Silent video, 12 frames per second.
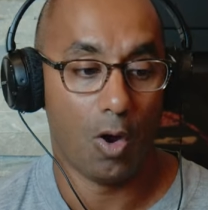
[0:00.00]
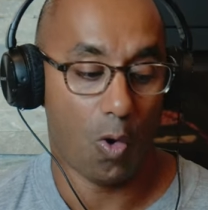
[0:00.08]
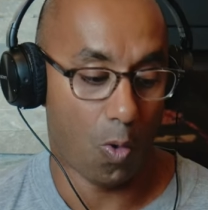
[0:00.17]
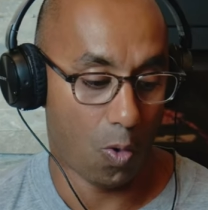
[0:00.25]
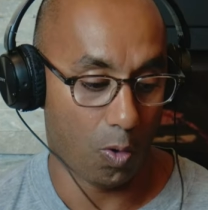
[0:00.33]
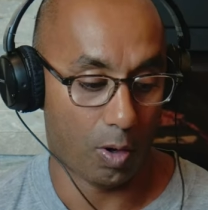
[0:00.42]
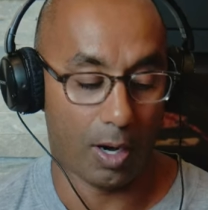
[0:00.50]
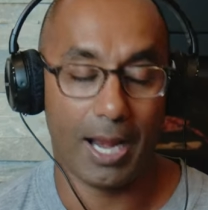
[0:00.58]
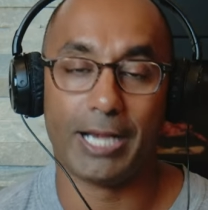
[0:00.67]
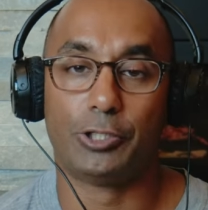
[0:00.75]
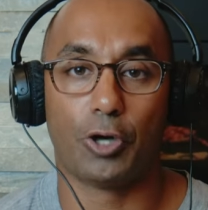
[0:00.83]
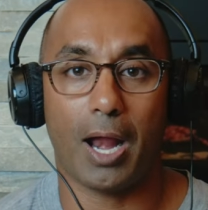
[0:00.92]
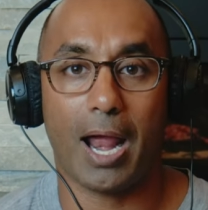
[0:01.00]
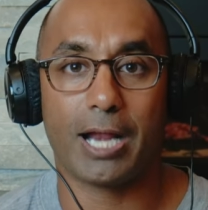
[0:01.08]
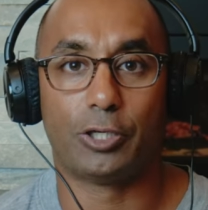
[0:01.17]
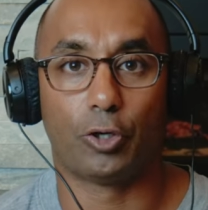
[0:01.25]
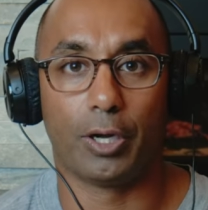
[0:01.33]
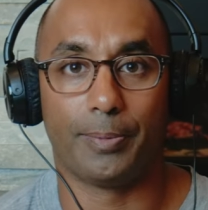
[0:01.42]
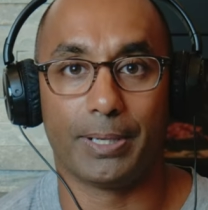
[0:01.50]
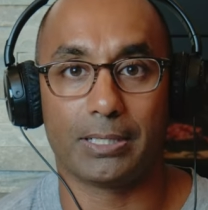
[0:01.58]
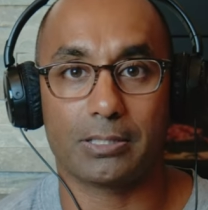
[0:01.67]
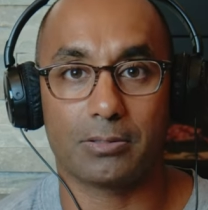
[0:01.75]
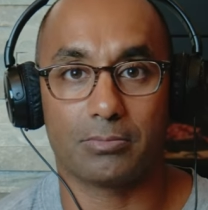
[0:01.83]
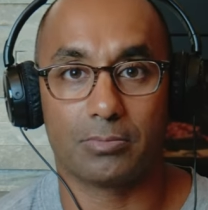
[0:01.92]
or a dry eye
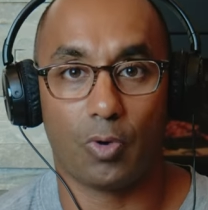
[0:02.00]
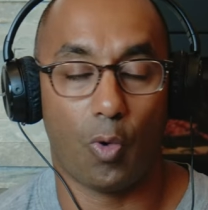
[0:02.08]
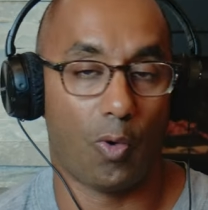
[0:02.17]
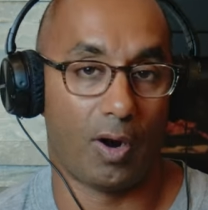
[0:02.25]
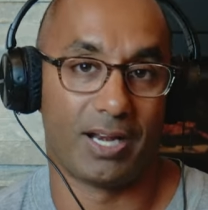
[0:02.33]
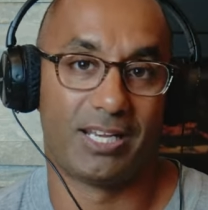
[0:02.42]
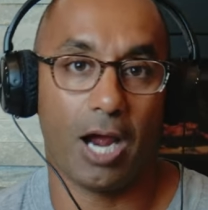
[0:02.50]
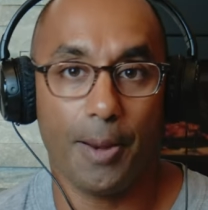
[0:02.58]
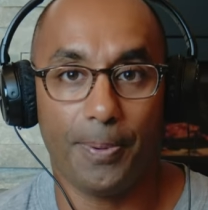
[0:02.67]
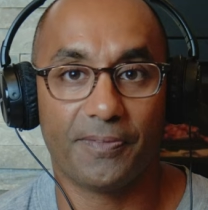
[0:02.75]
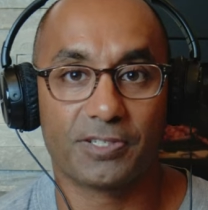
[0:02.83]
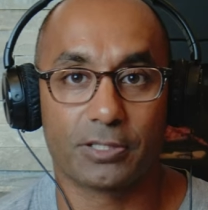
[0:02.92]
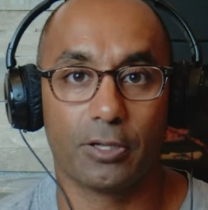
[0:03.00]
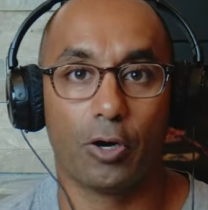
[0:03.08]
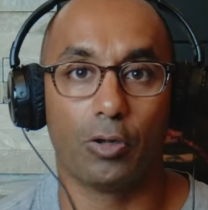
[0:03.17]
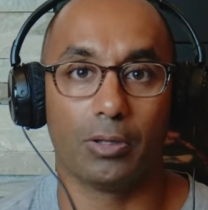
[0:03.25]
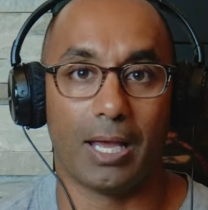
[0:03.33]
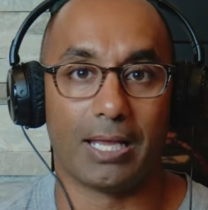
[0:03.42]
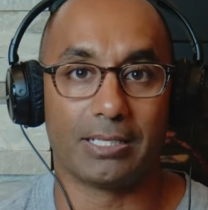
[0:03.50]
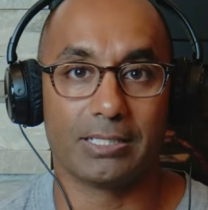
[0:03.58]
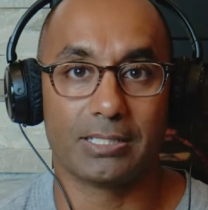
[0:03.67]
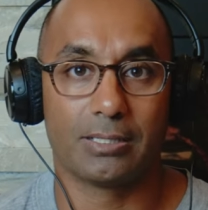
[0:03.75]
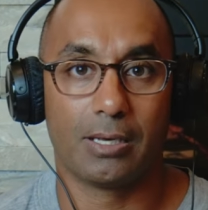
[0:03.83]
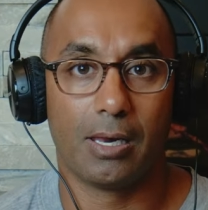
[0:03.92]
treatment or a type of scleral
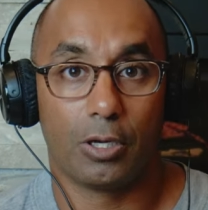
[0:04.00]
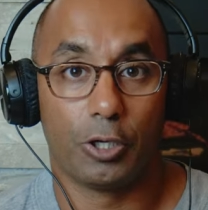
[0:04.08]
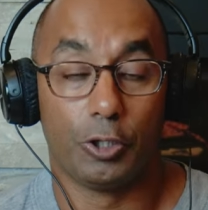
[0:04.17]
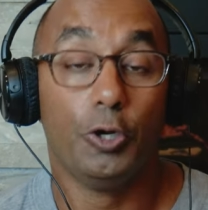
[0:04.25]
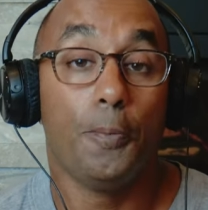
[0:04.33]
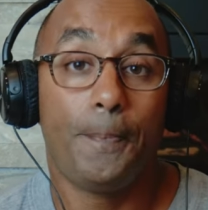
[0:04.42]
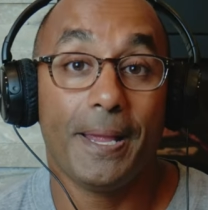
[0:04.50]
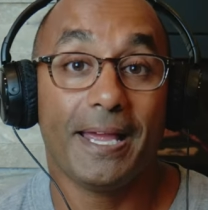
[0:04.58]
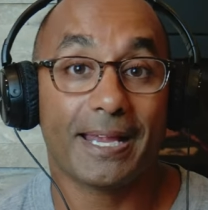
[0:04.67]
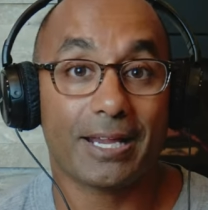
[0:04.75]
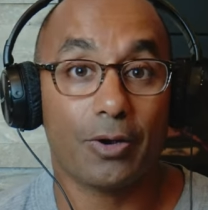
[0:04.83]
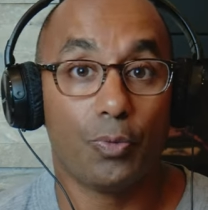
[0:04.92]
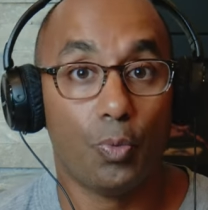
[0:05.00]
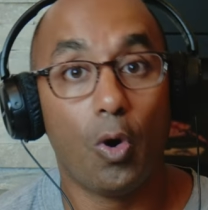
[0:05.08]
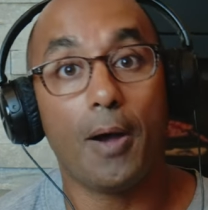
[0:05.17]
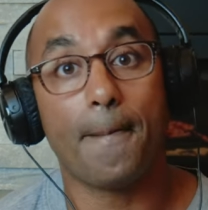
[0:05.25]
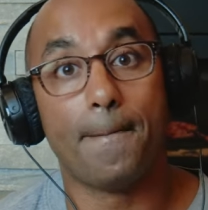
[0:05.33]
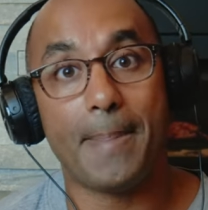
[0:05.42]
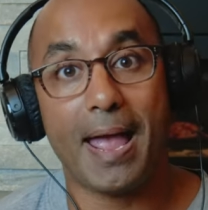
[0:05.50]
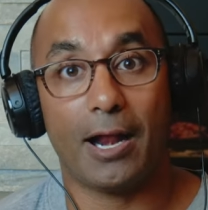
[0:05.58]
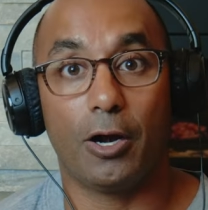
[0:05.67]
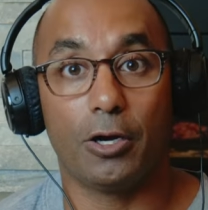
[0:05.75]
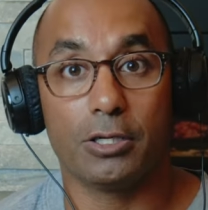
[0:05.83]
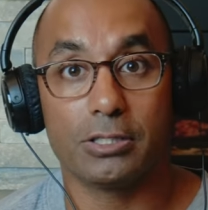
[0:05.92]
lens, you pick what
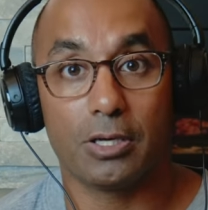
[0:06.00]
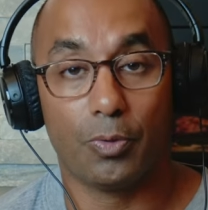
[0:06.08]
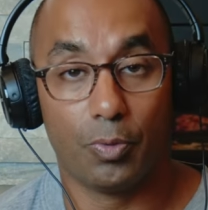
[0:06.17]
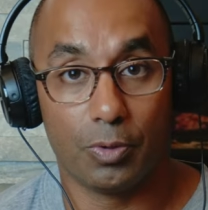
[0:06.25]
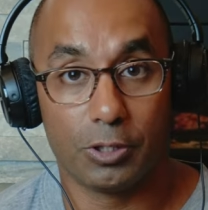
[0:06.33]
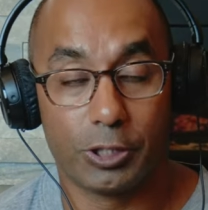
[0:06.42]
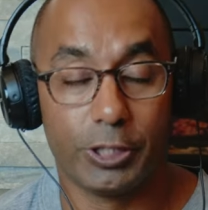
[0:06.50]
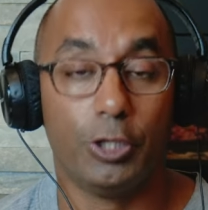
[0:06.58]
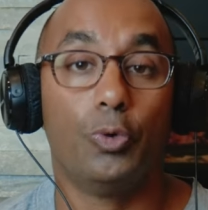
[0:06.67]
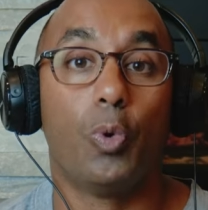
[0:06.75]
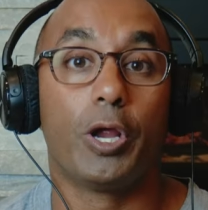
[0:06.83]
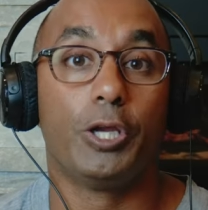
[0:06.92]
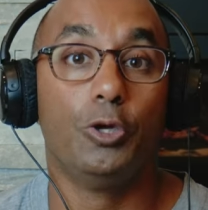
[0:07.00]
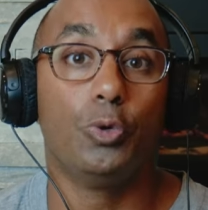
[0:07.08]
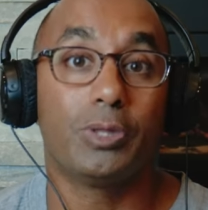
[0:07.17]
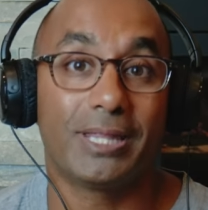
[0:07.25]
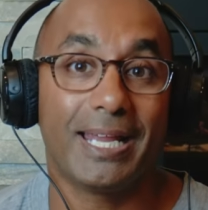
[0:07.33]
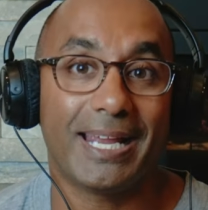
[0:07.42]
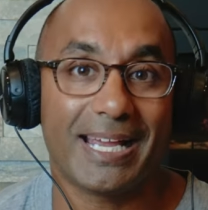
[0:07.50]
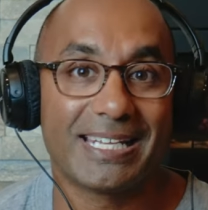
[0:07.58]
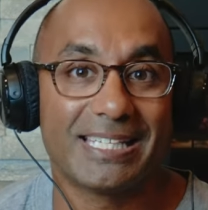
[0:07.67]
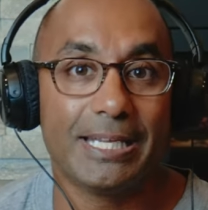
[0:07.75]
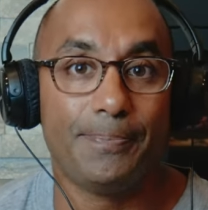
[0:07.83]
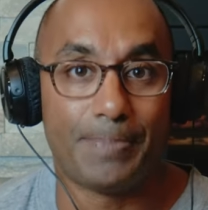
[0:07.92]
matters to you, what you think
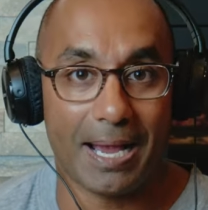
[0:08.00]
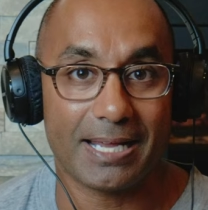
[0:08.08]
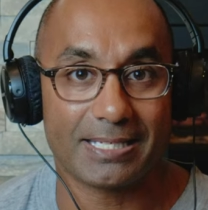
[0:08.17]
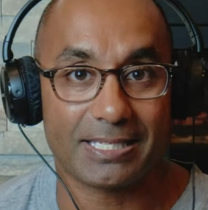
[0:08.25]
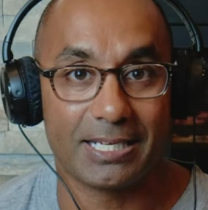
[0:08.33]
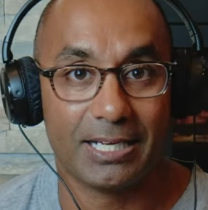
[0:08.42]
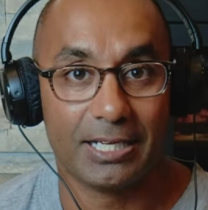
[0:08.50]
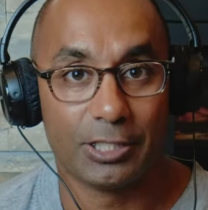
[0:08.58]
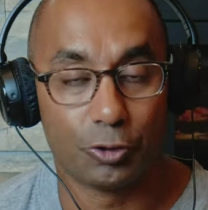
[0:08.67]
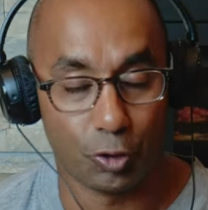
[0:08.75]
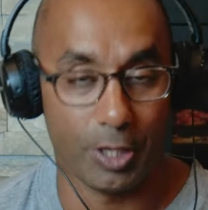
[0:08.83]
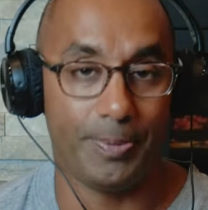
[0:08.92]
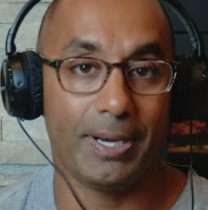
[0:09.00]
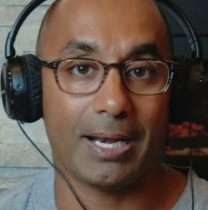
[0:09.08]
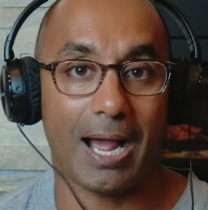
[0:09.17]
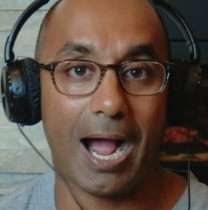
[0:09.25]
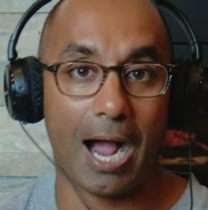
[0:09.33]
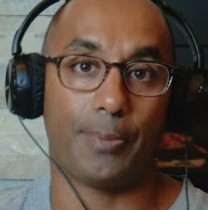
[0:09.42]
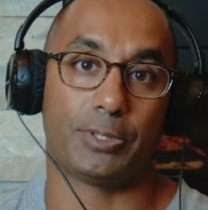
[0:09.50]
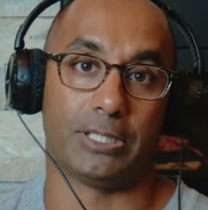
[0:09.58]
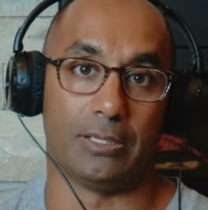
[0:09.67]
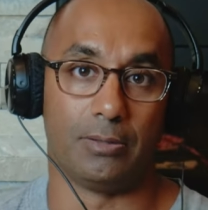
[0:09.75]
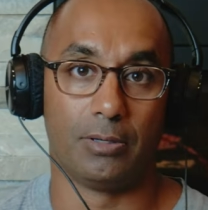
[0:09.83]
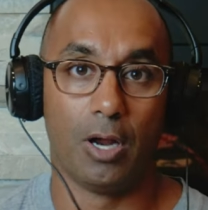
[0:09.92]
is the best treatment
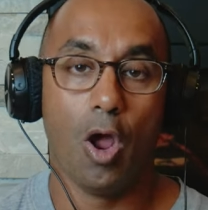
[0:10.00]
option.